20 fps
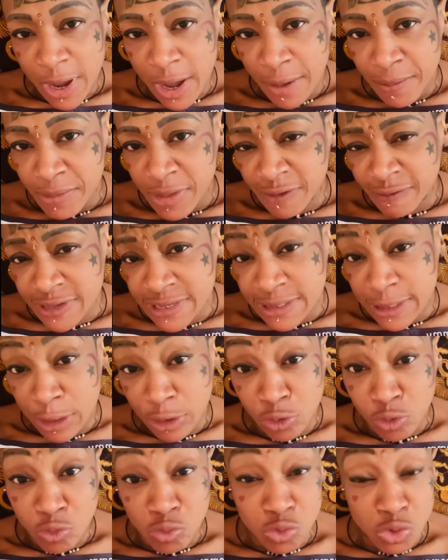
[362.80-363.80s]
palm if you say
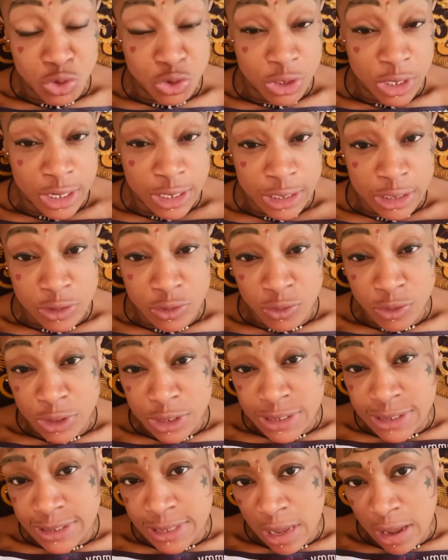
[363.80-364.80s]
you should have did do
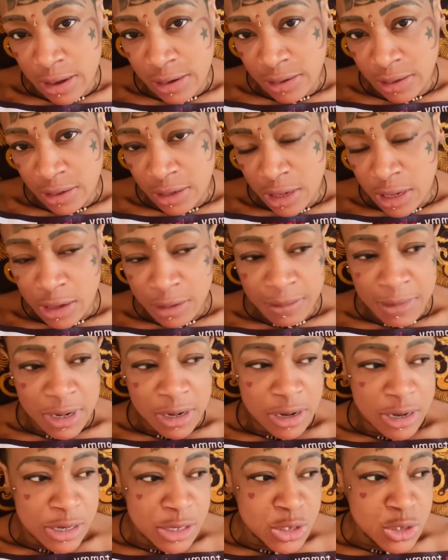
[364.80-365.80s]
the song
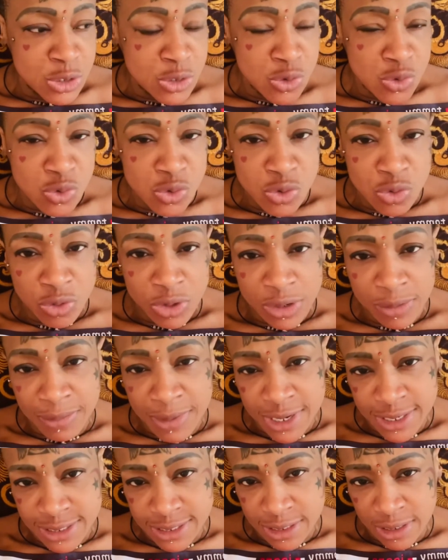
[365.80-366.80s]
because you do it
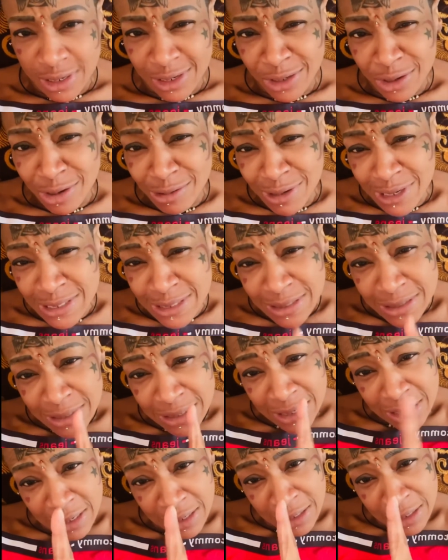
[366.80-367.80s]
better. You're a
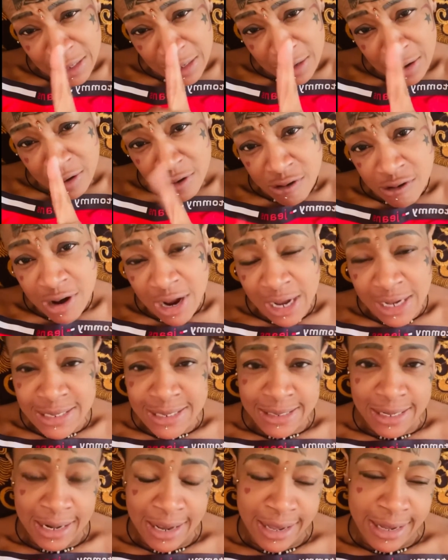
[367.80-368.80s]
sneaking like a
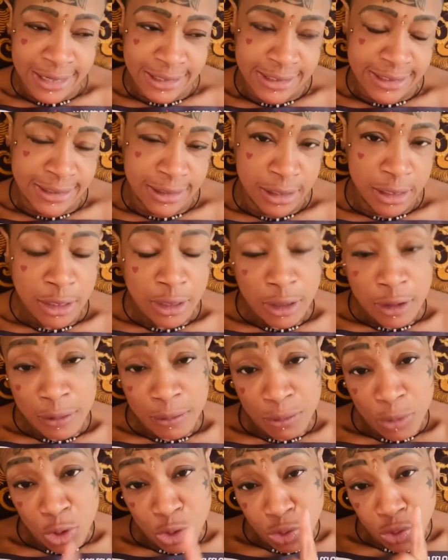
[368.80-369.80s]
rascal.
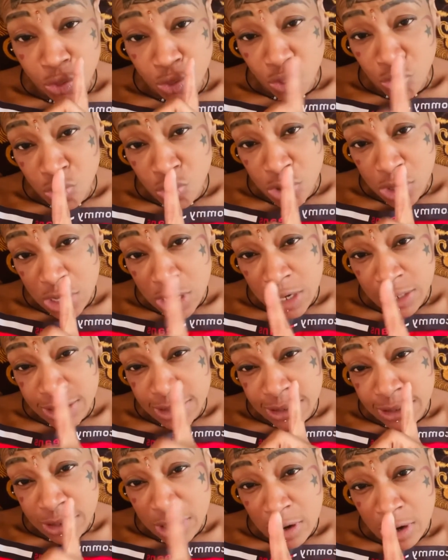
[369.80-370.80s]
But do
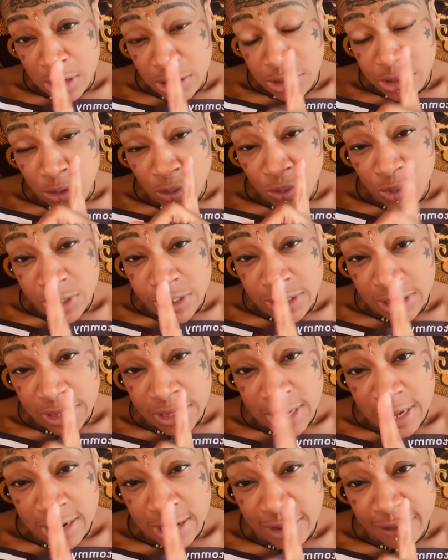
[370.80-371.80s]
not start what you
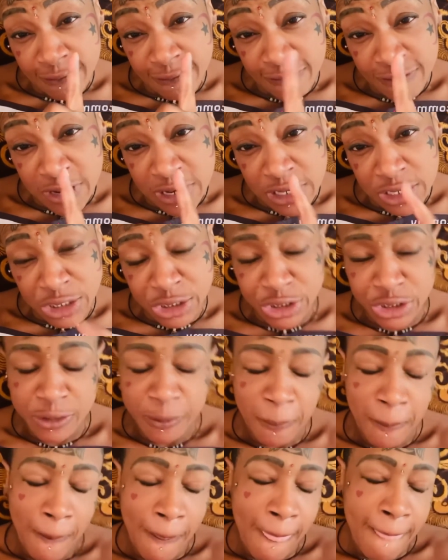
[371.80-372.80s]
cannot finish.
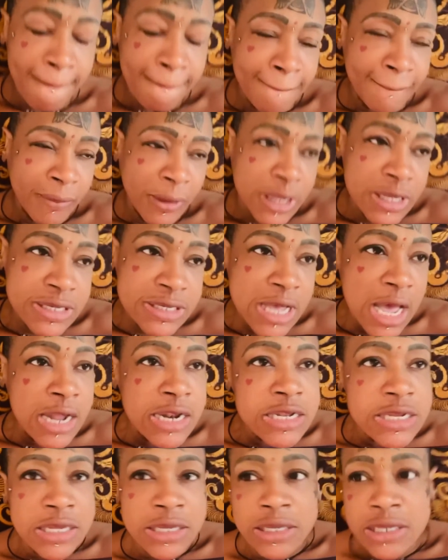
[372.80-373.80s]
The
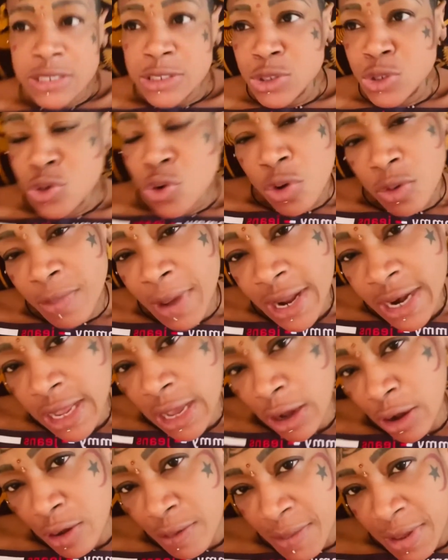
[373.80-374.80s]
sad thing is
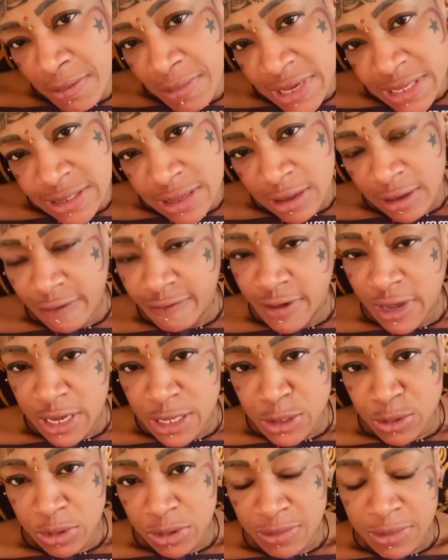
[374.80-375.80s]
nobody I remember say you
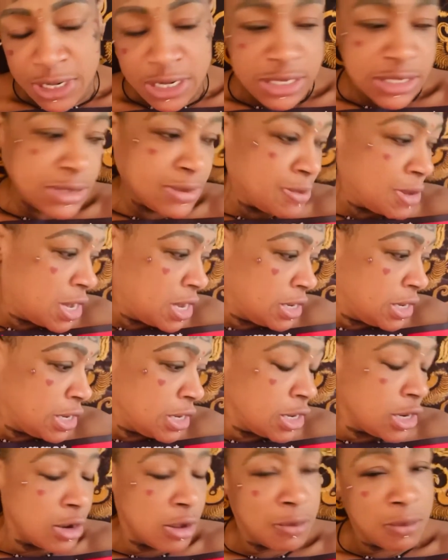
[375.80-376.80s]
fast with me this
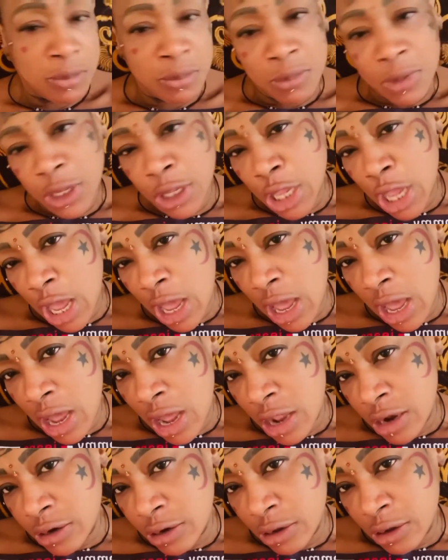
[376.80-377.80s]
morning
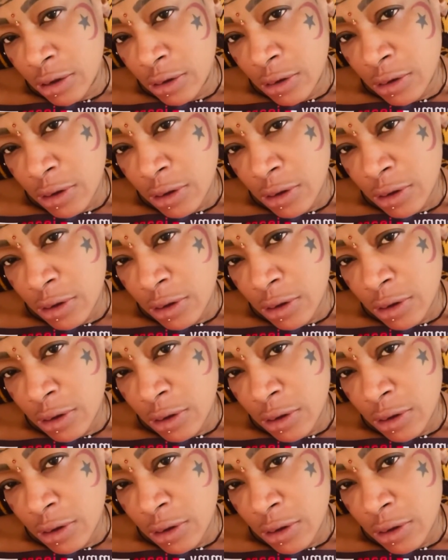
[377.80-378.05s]
and